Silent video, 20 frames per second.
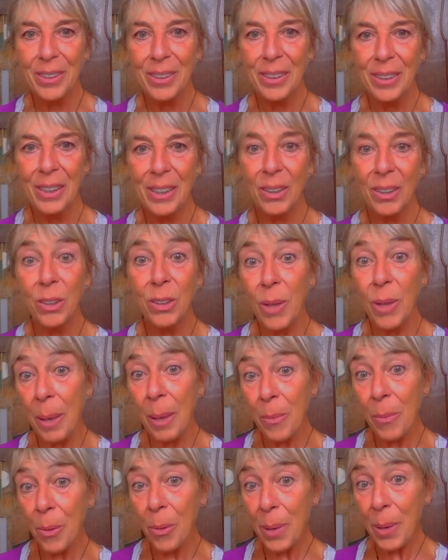Mm-hmm. Although
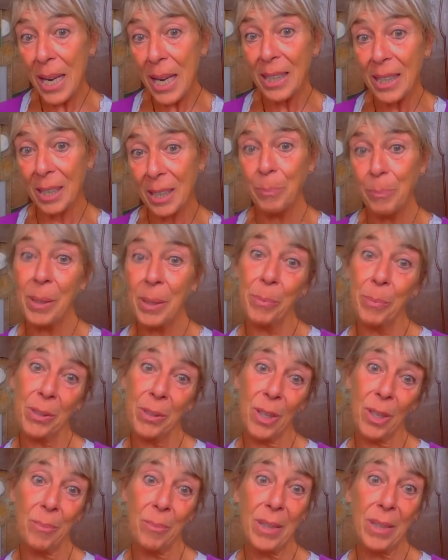I'm aware that people
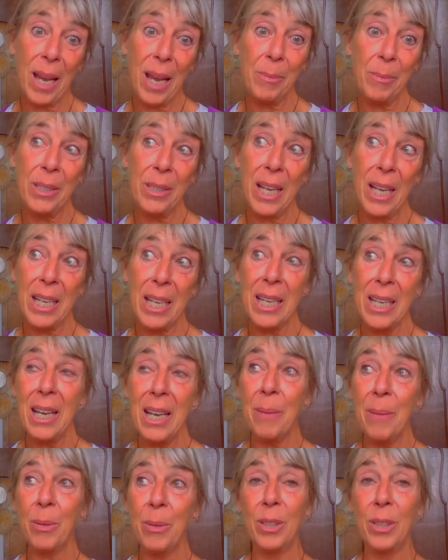sometimes say,
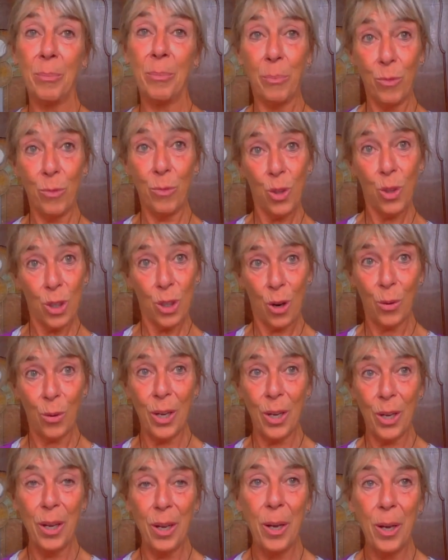yeah, but you
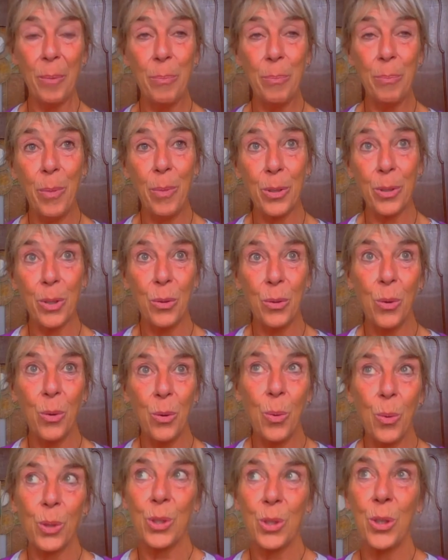know, a person
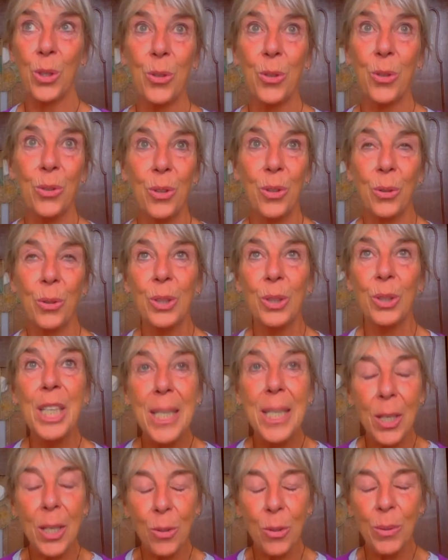who
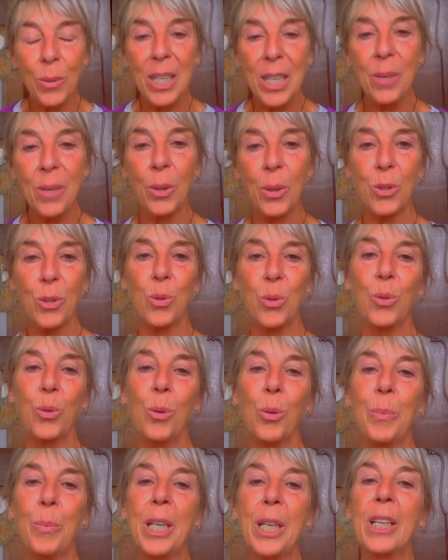needs a tree wants to
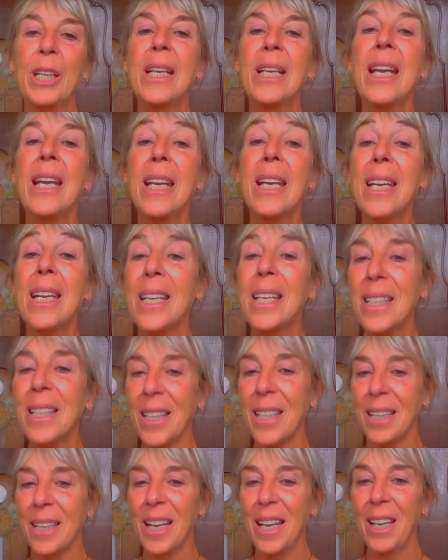do big
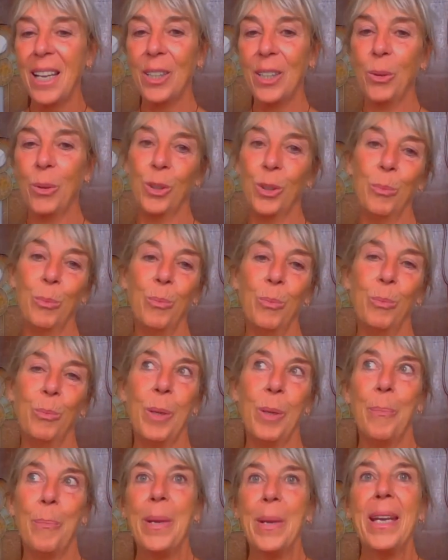things and they want to
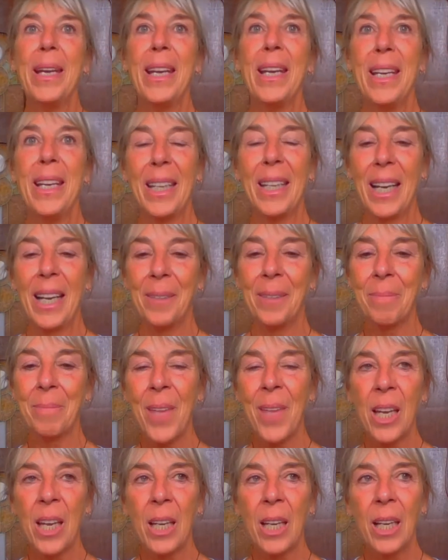be big. And
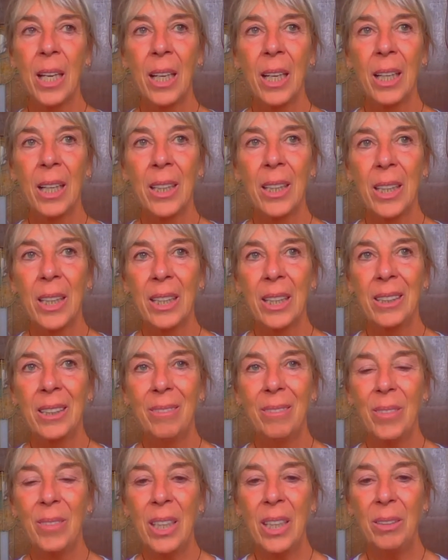
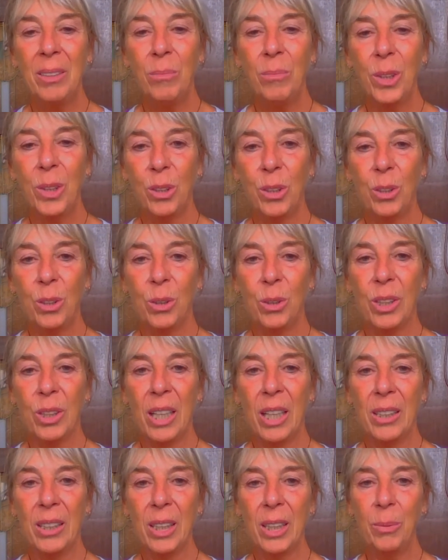I'm not sure.
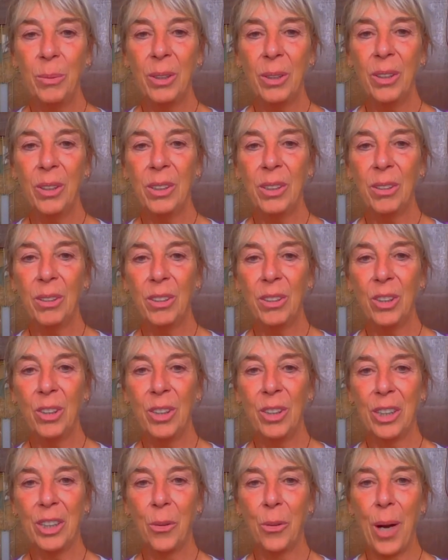I think we're not on
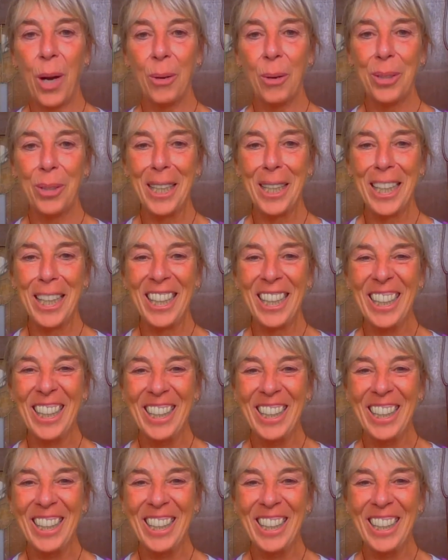solid ground here.